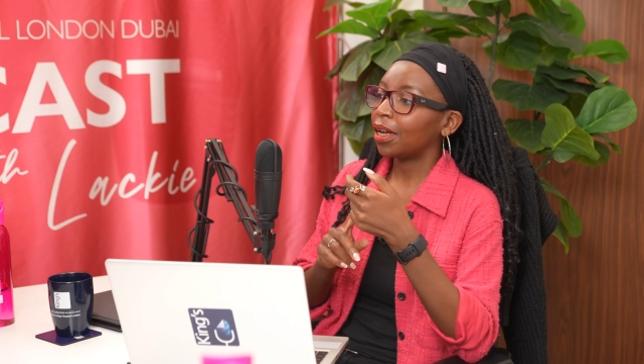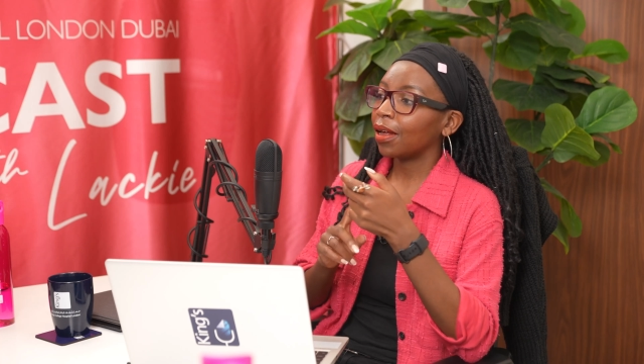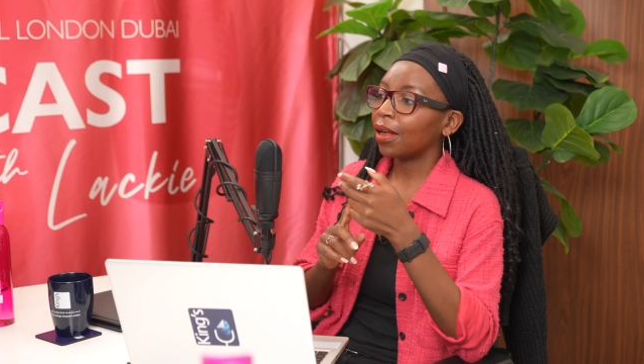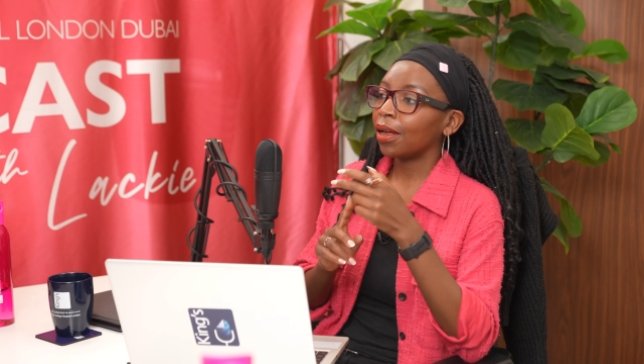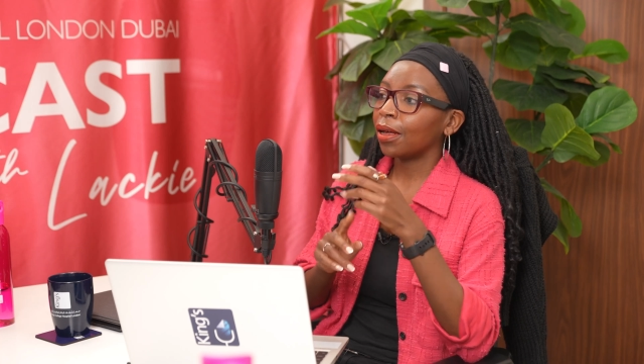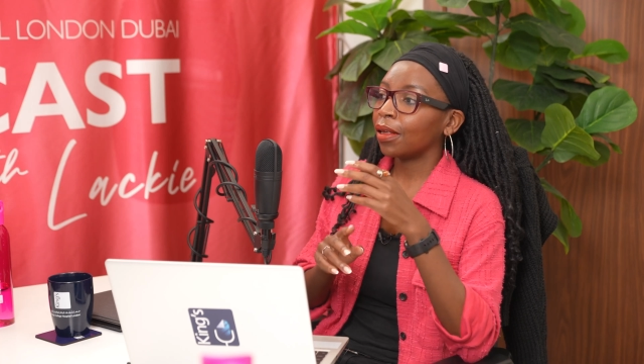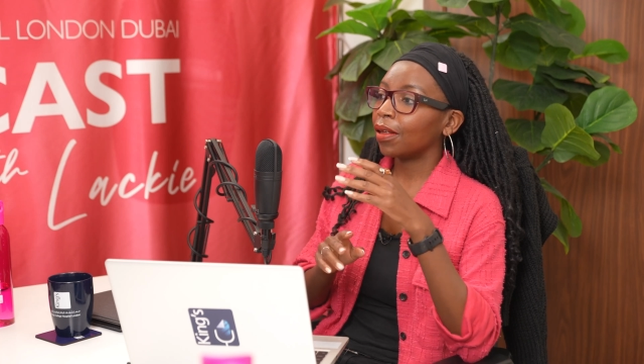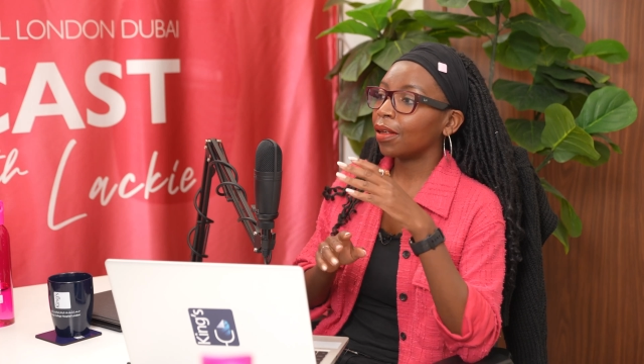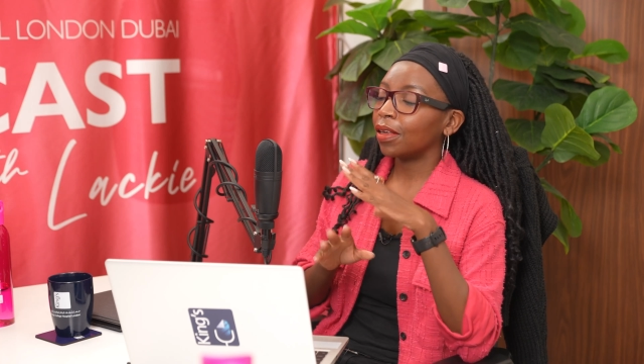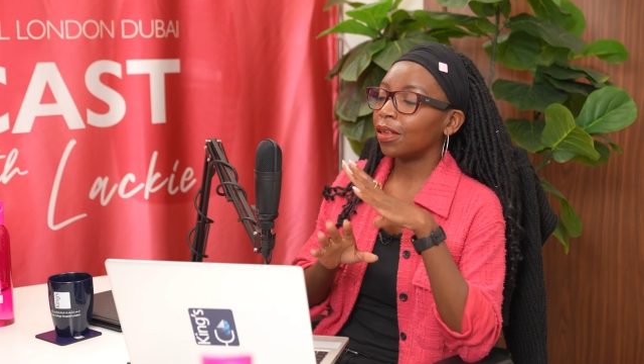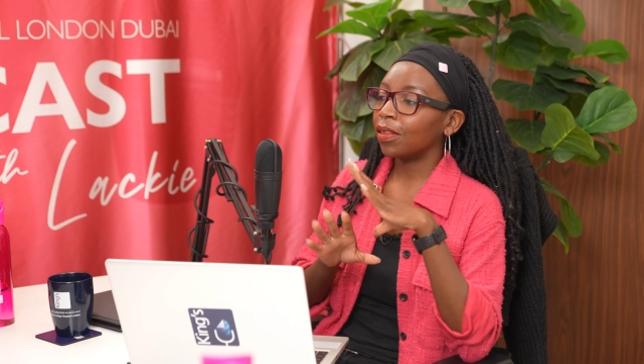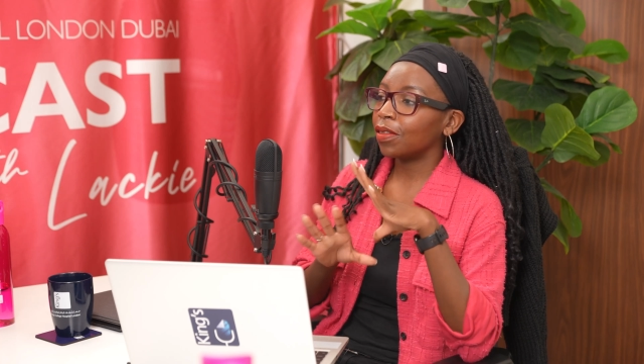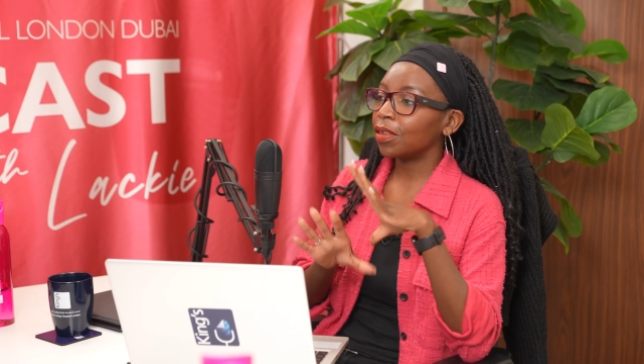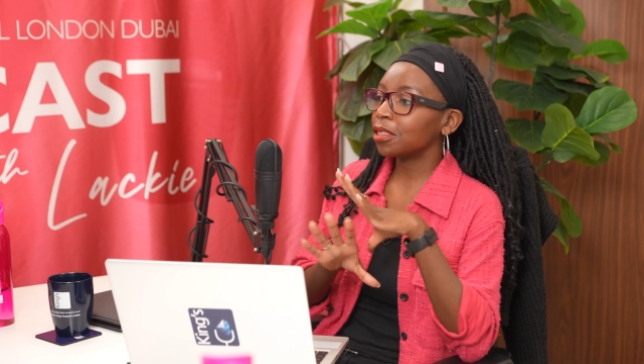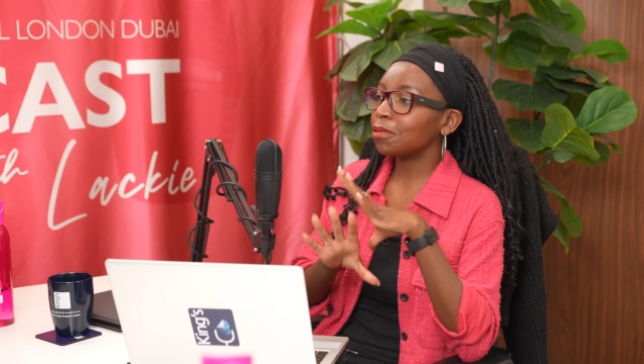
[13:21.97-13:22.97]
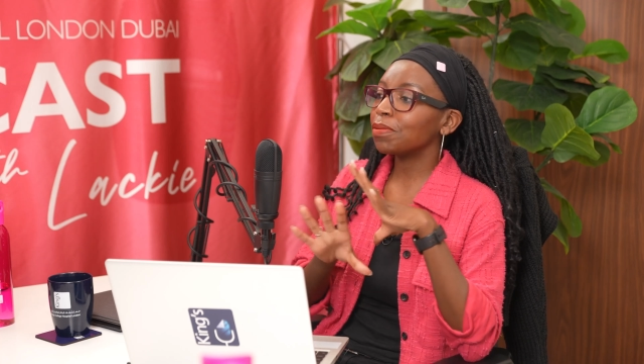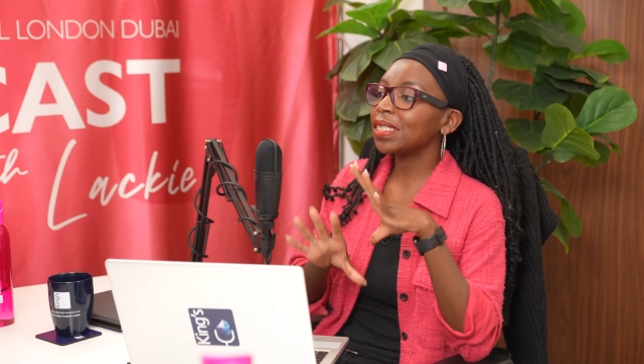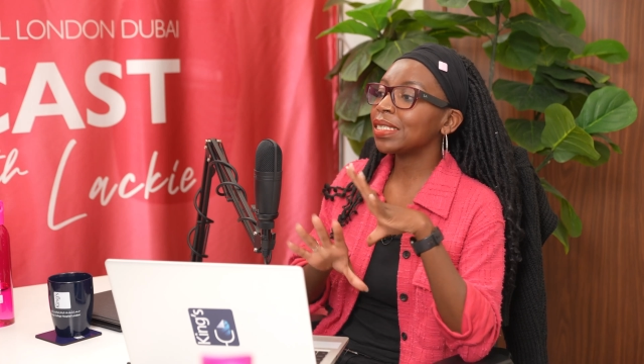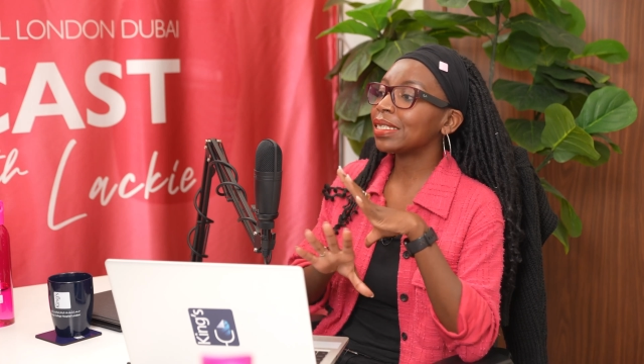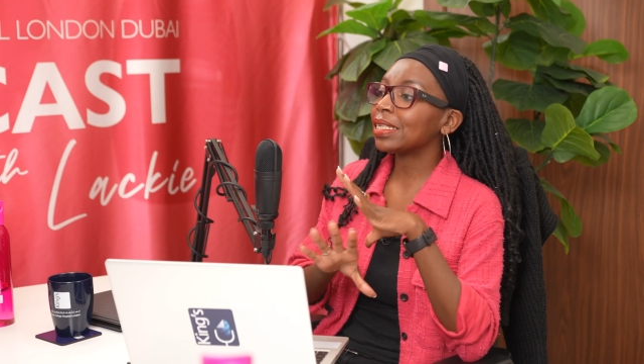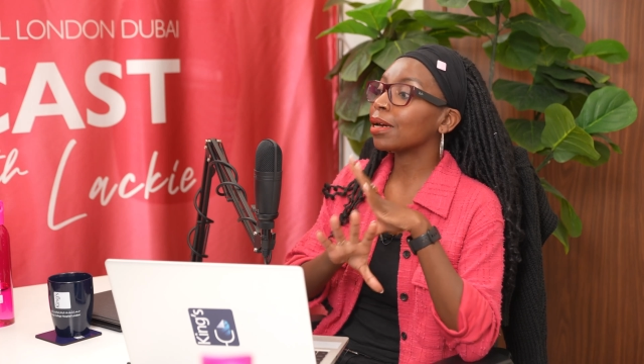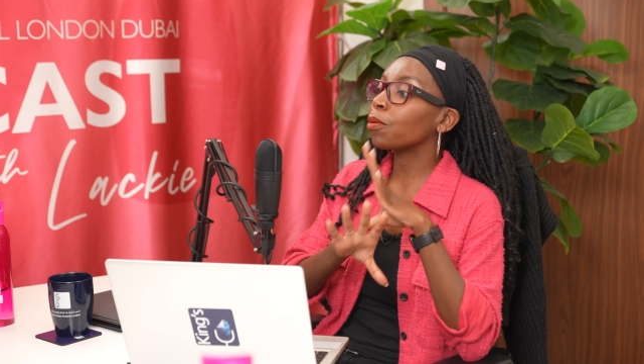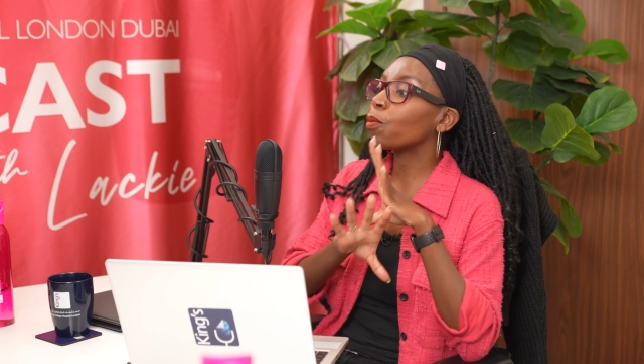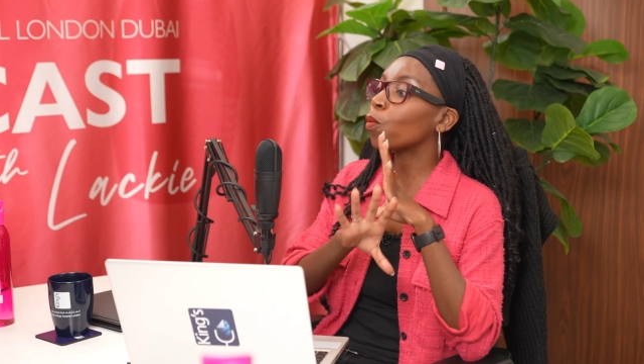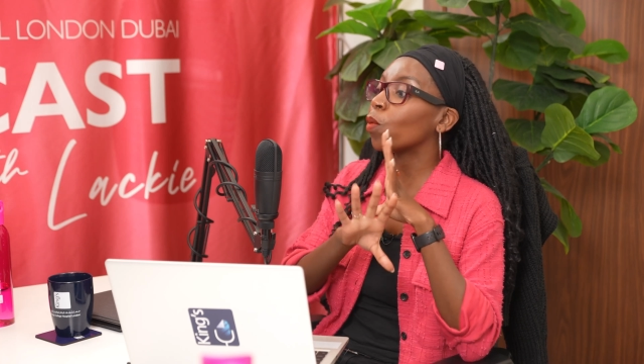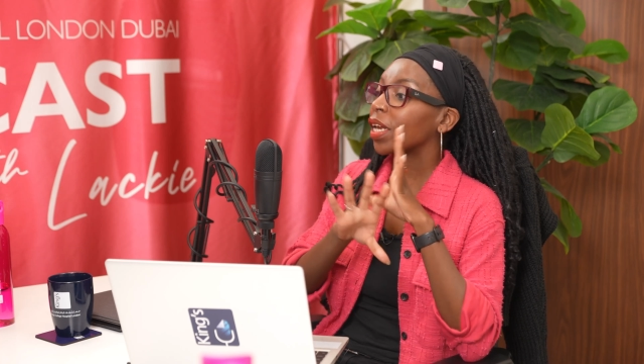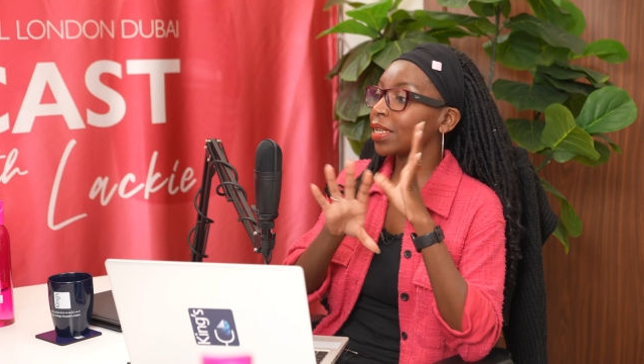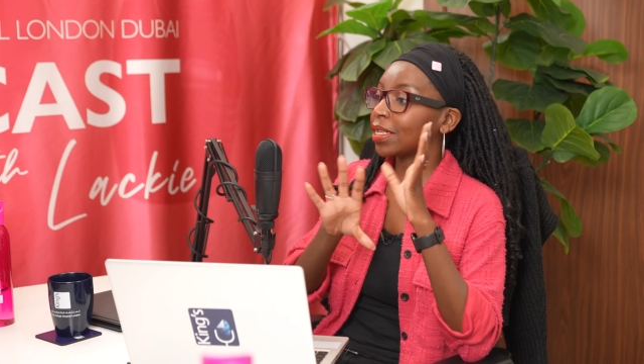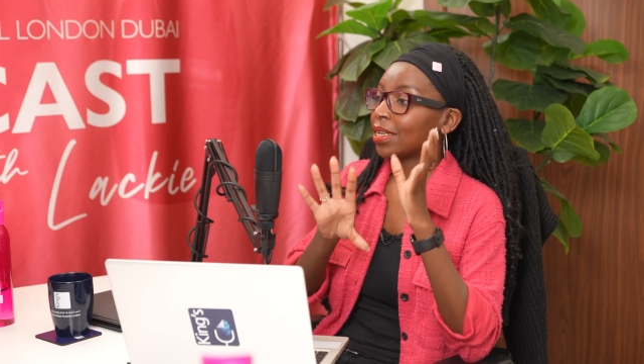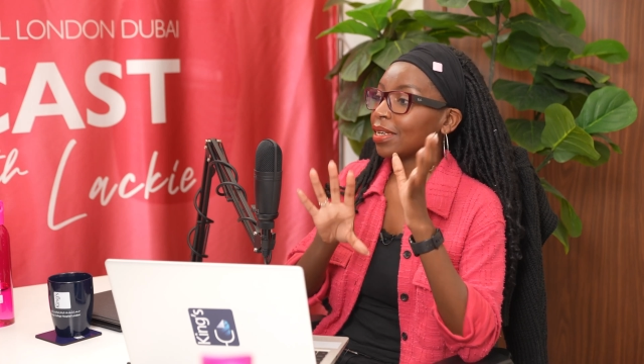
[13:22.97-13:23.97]
Uh, this means they are
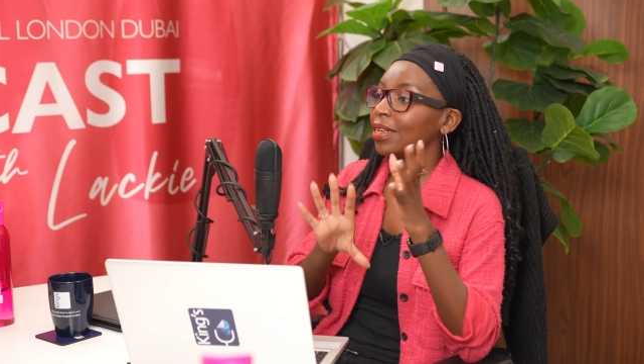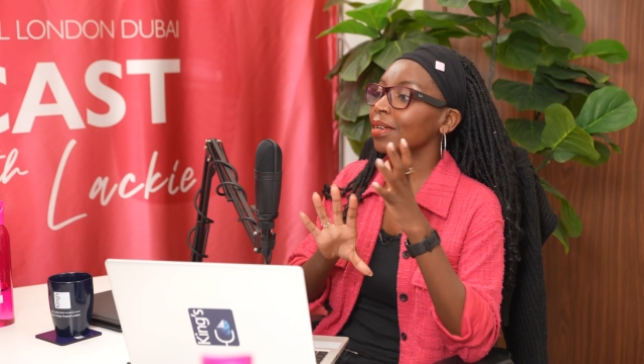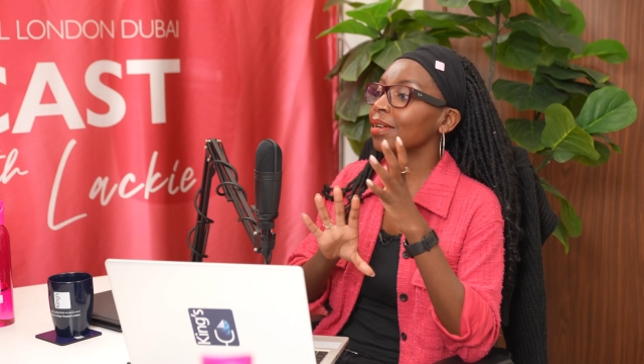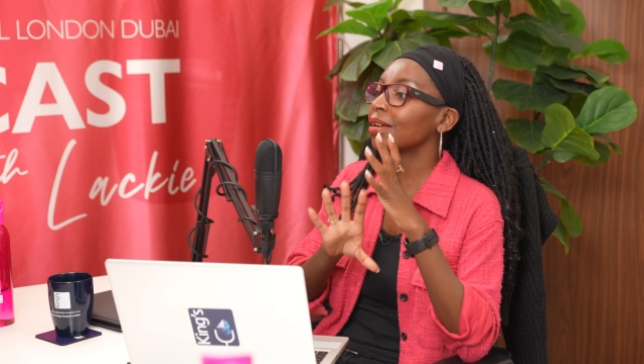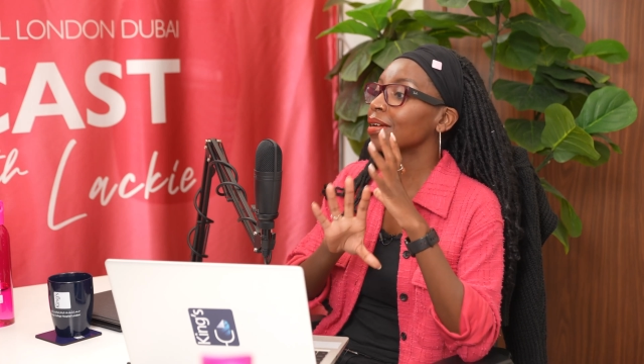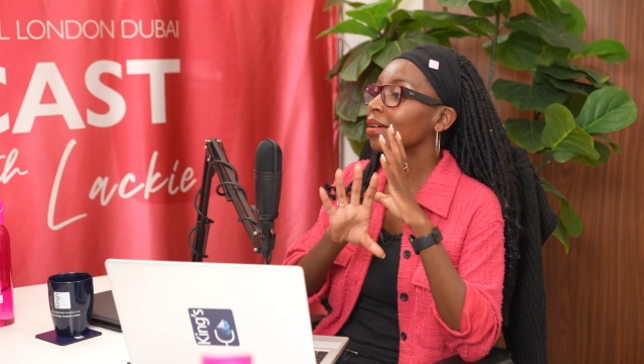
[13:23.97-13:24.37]
waiting